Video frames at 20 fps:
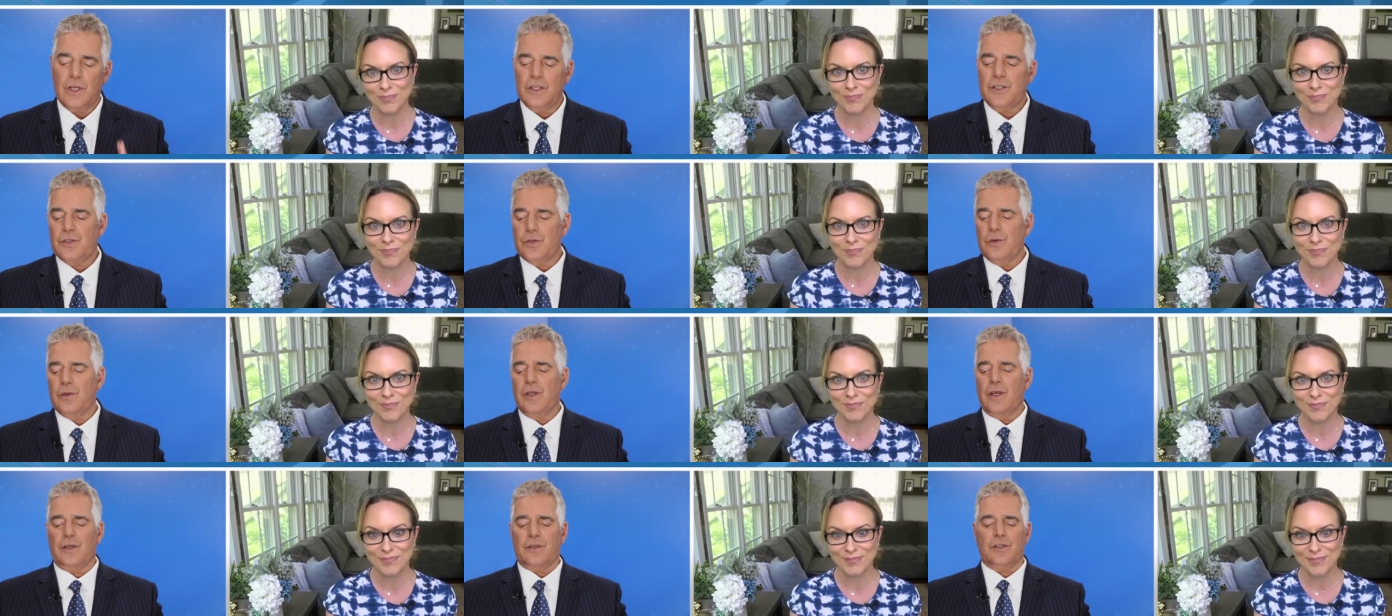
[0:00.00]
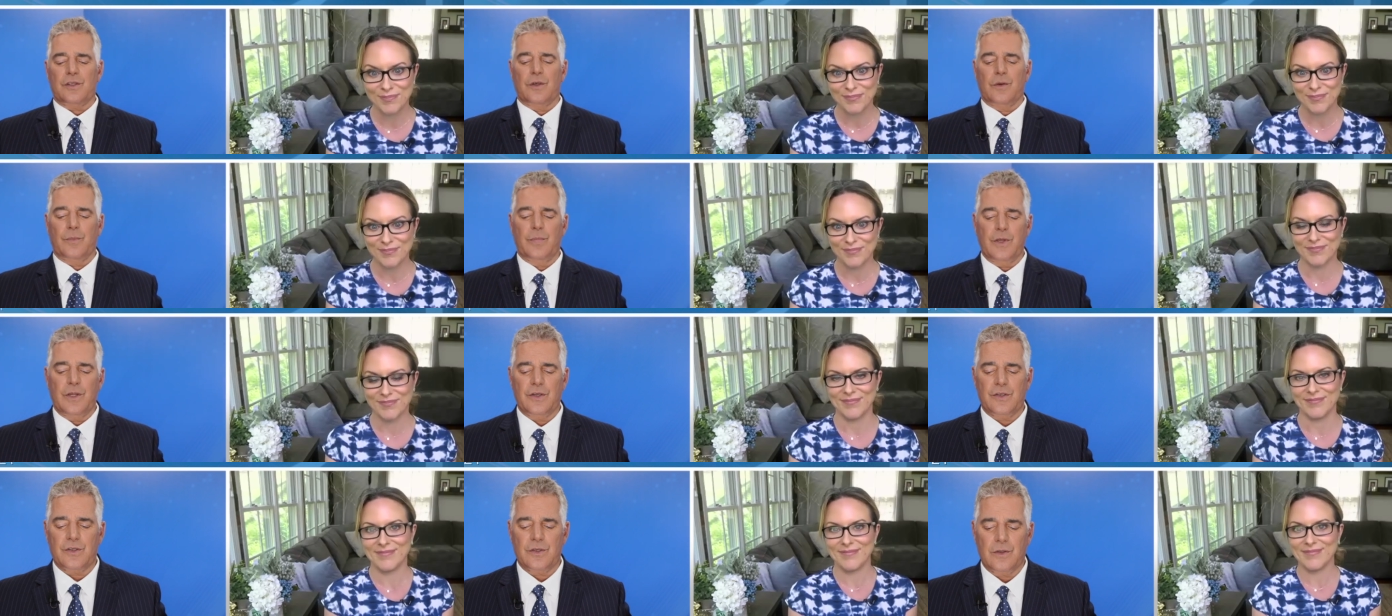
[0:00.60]
Speaker 1: let's do this
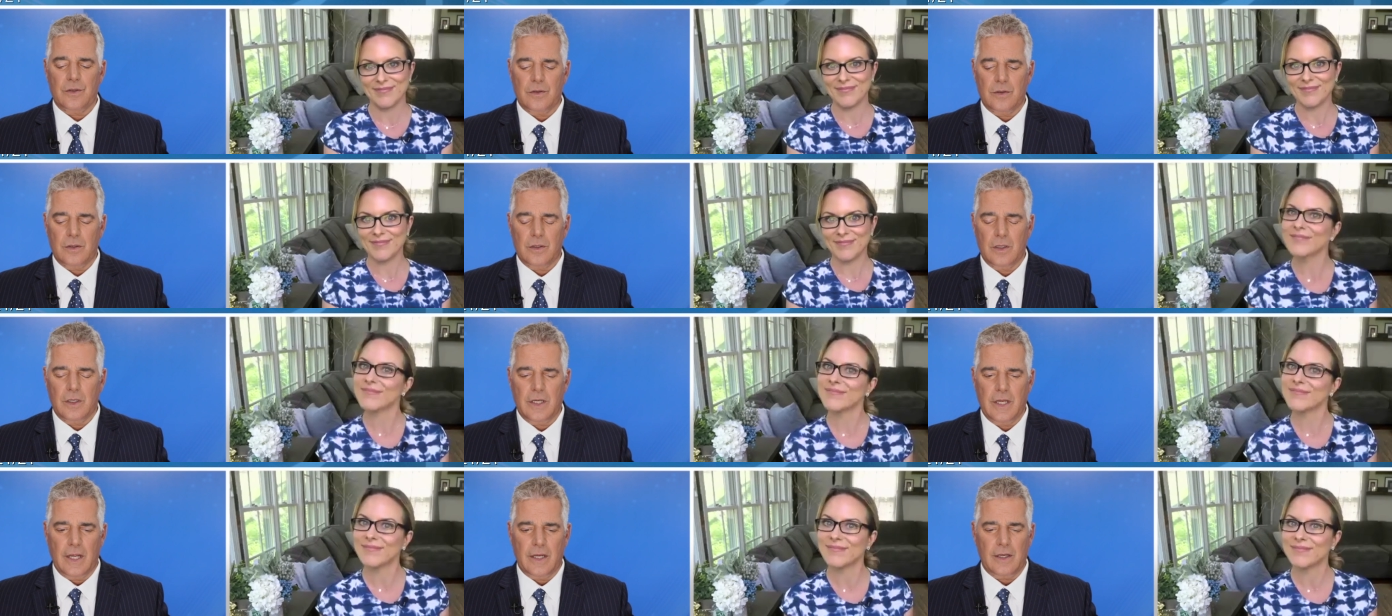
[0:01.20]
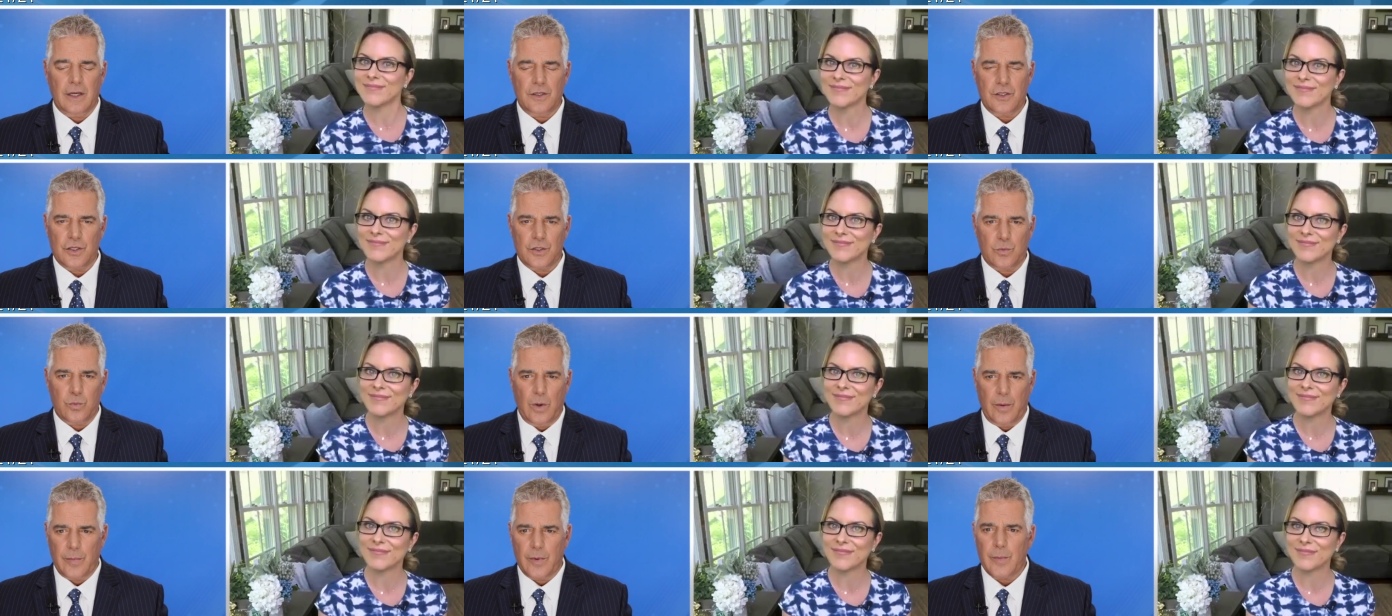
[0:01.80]
because, again, not
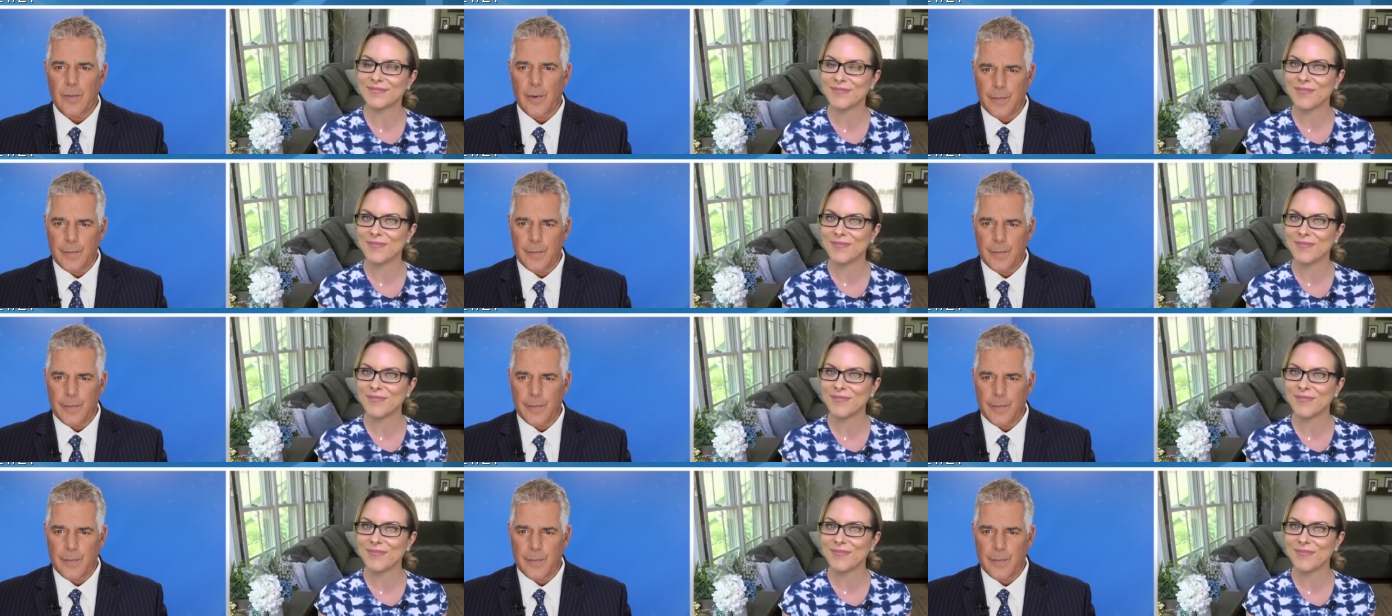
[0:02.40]
just women,